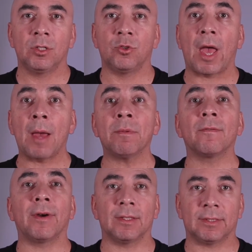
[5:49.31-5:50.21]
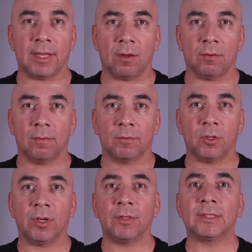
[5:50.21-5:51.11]
To amplify the sound,
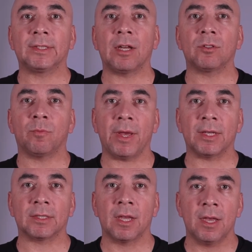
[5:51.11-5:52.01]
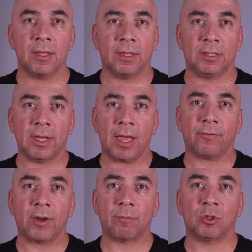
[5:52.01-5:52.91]
to hear these sounds best, the
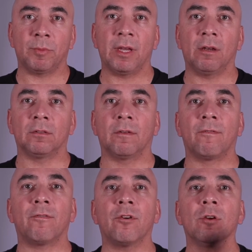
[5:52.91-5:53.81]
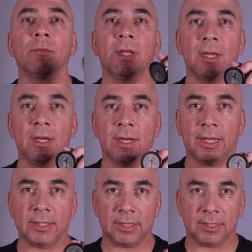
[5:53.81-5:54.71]
diaphragm should be held firmly
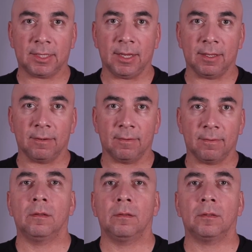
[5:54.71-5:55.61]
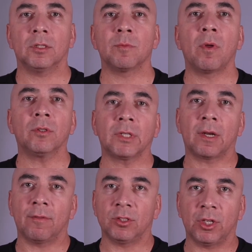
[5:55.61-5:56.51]
against the skin. The smaller
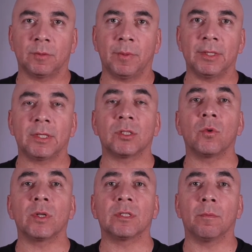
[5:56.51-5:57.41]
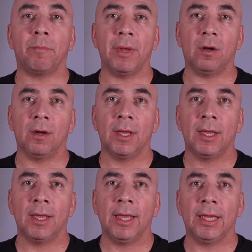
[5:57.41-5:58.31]
side of the chest piece is known as the bell.
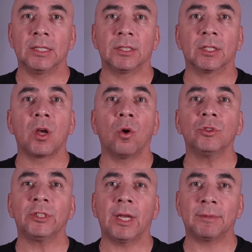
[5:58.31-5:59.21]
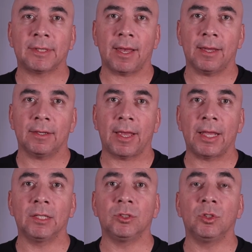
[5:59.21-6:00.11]
It is the cone-shaped side
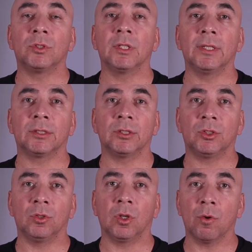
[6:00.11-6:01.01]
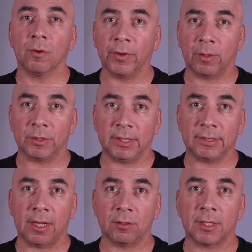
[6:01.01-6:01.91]
and is used to listen to lower frequency
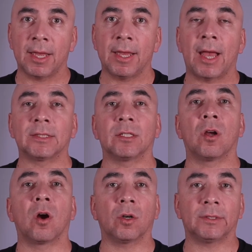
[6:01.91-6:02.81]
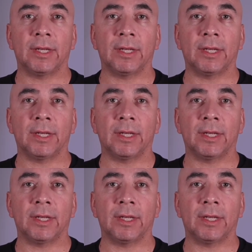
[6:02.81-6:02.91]
sounds, as in heart